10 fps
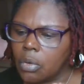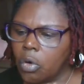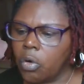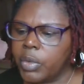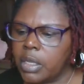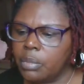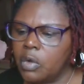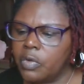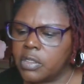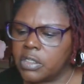Or we can
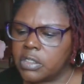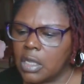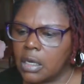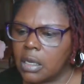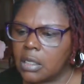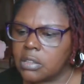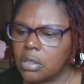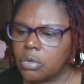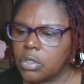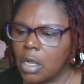move it to Sunday.
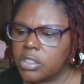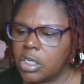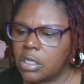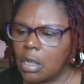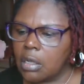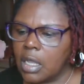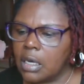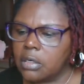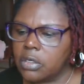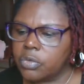So y'all check y'all
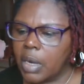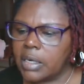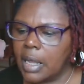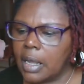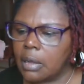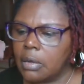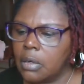calendars right now.